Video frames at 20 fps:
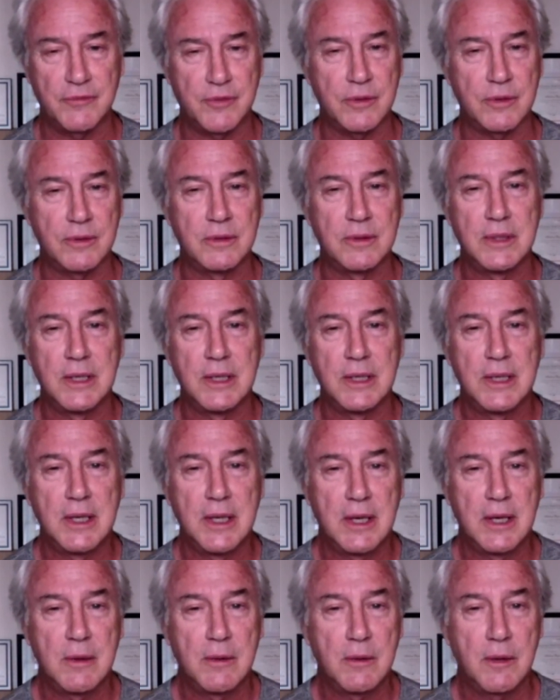for
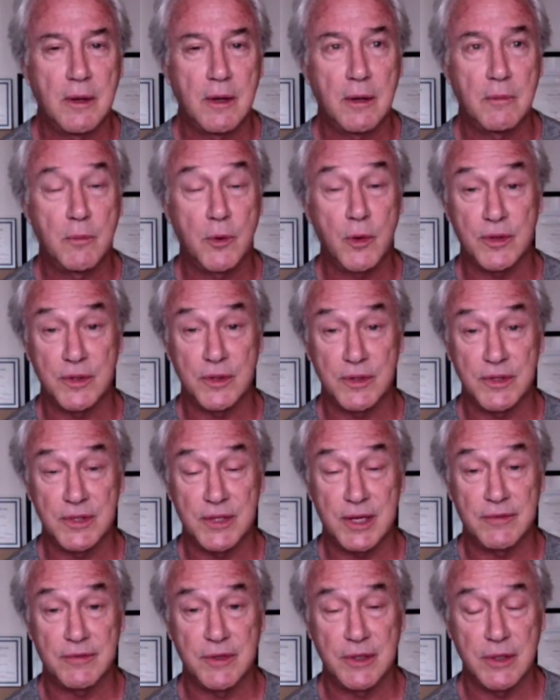more than
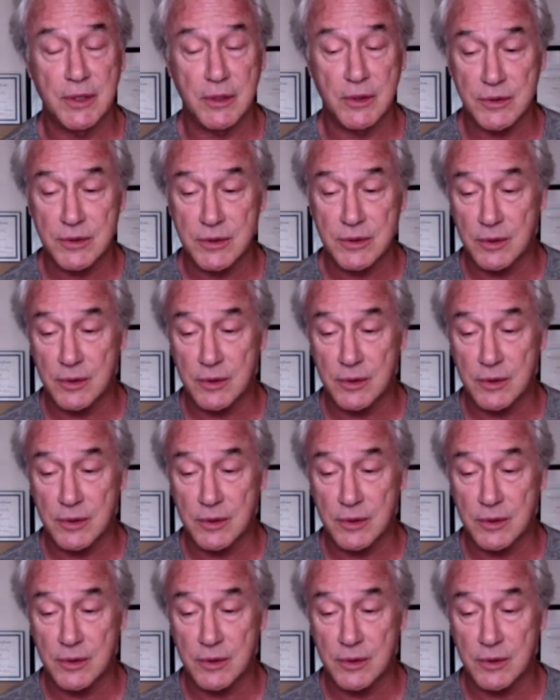7 years.